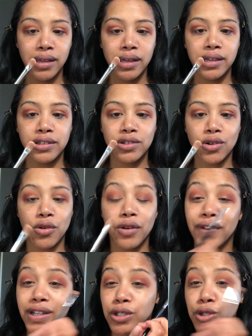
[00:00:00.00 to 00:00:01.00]
And so if
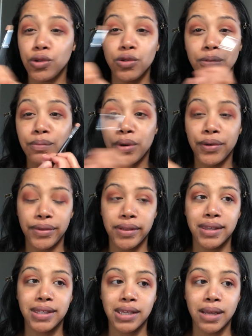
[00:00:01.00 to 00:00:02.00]
I do them both at
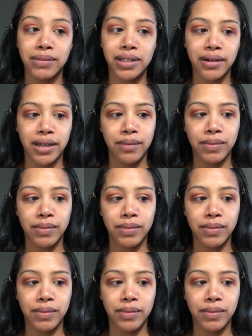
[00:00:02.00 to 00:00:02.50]
the same time,